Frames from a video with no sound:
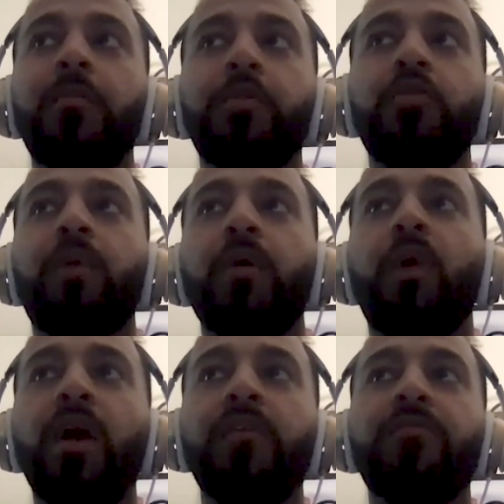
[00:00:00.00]
Between my
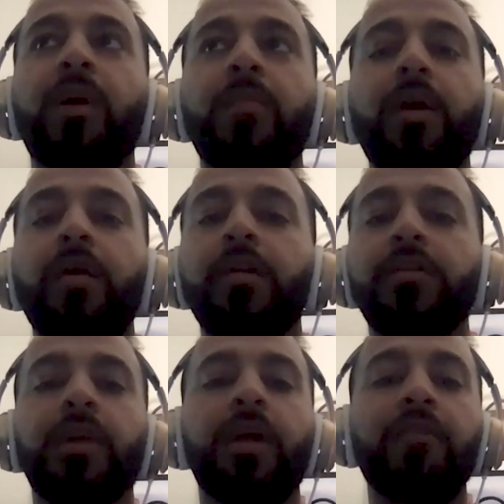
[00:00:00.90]
wife and my
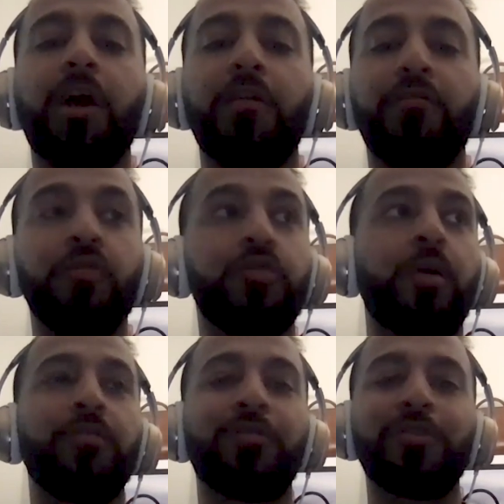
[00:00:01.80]
parents, like I've got a few
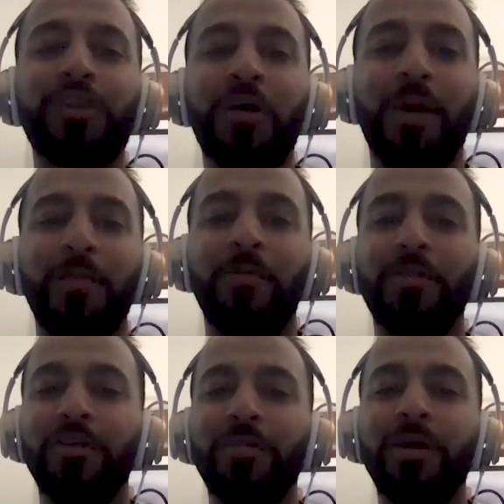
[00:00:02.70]
smartphones on my
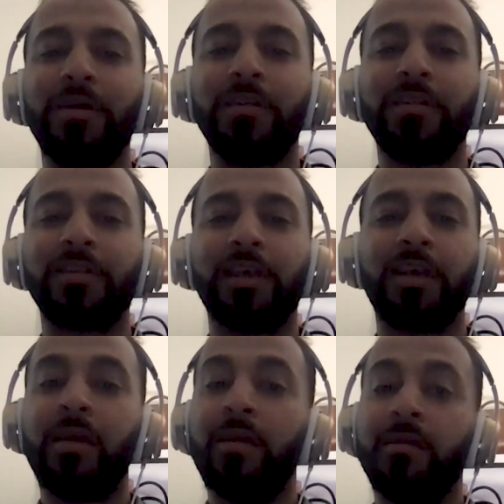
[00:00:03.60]
monthly bill, and it's
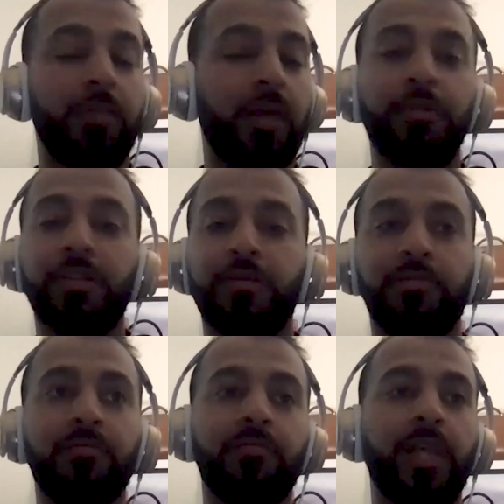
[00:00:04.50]
like I'm just
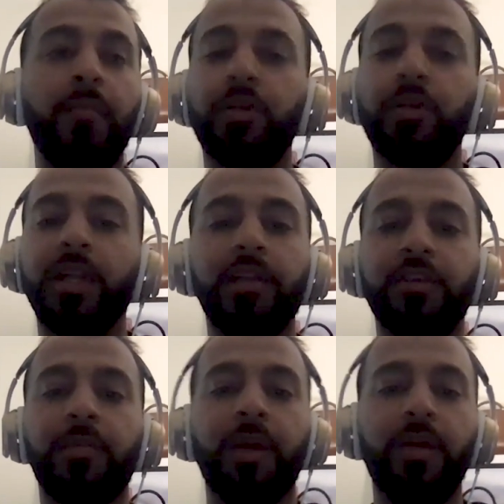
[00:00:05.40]

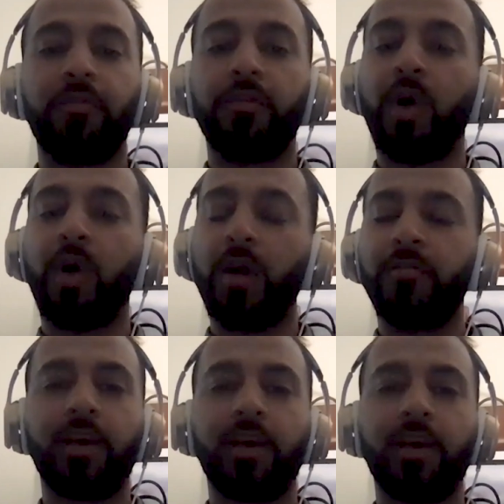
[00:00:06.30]
simultaneously paying for a few
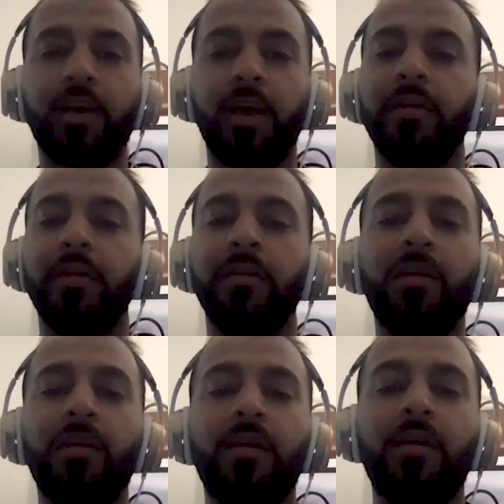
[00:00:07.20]
iPhones at a time.
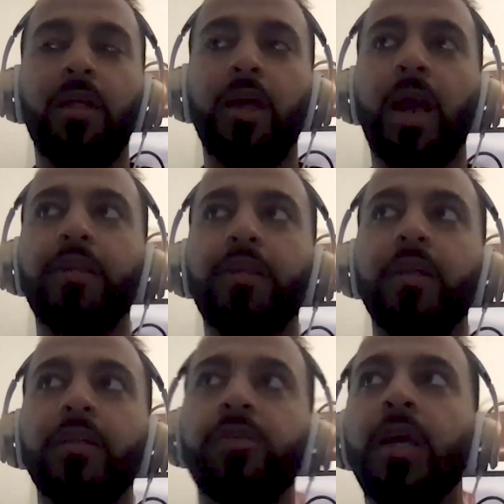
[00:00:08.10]
And like I
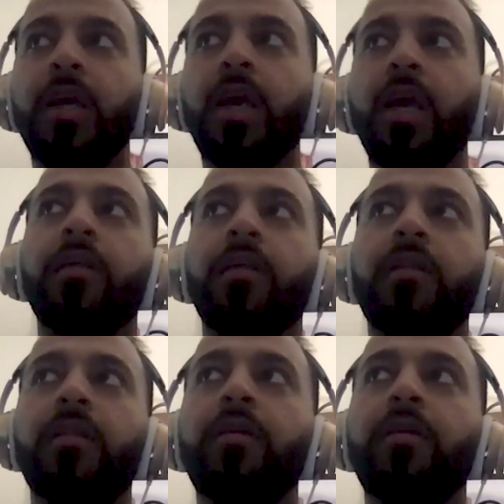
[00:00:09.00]
think it's, again,
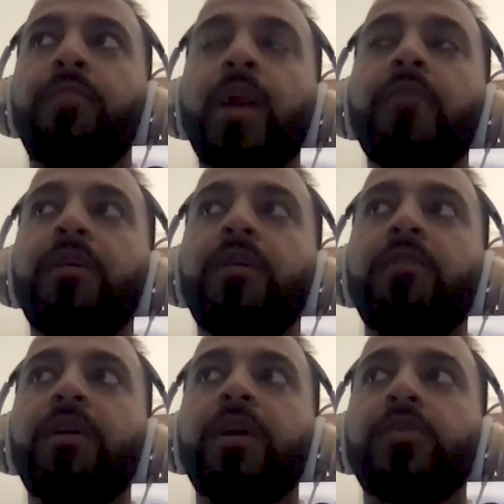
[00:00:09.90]
the
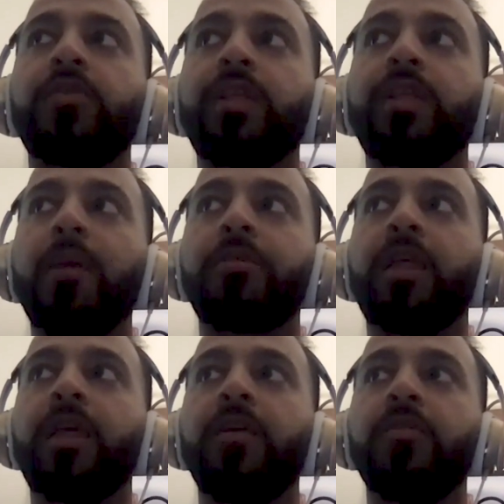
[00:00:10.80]
benefit of it is it really
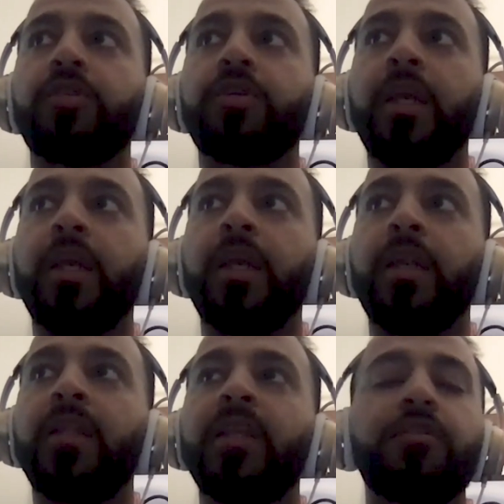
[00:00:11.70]
taps into that user
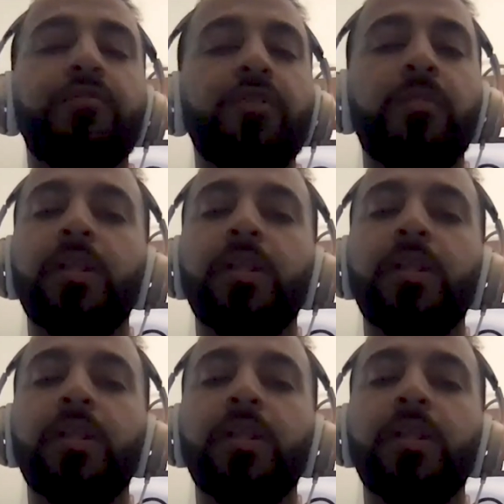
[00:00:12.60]
need. It doesn't